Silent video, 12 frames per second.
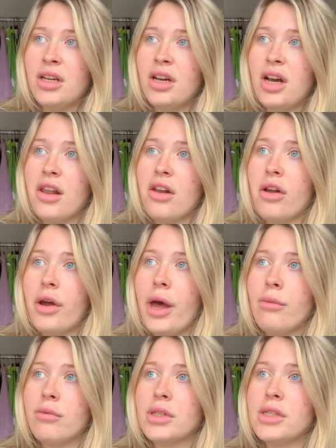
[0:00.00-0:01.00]
I don't know how
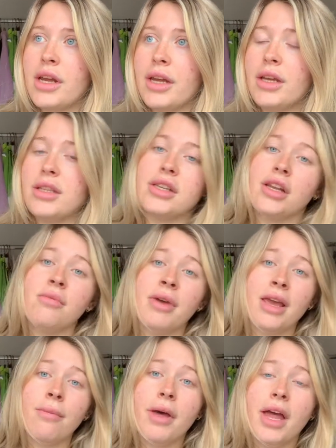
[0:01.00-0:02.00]
exciting it's going to
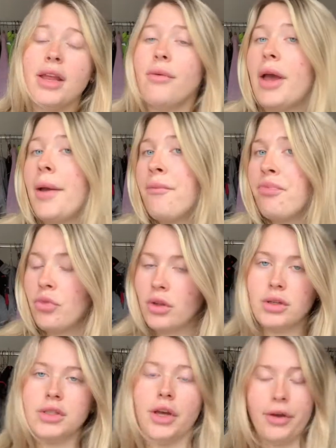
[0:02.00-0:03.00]
be but anyway
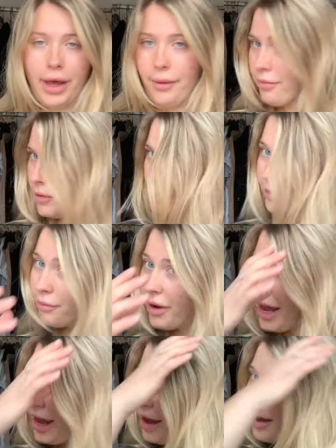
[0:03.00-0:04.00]
so yeah this is my
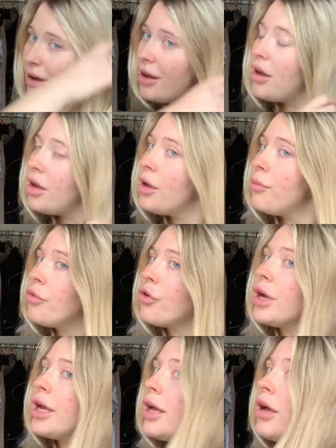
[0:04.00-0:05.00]
hair
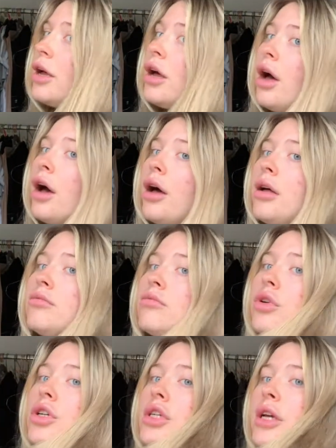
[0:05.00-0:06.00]
pre
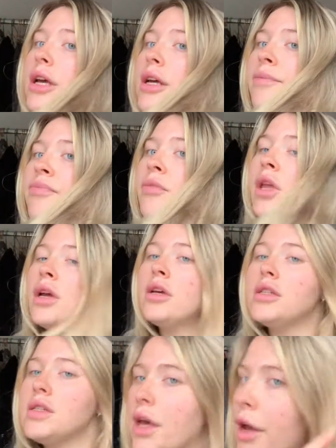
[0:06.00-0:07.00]
washing it
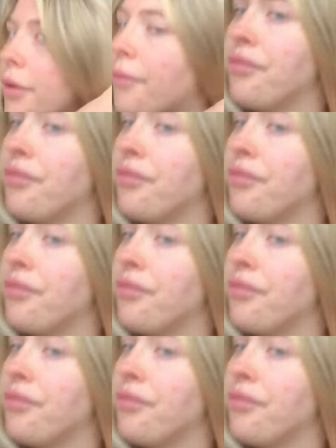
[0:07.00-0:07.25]
so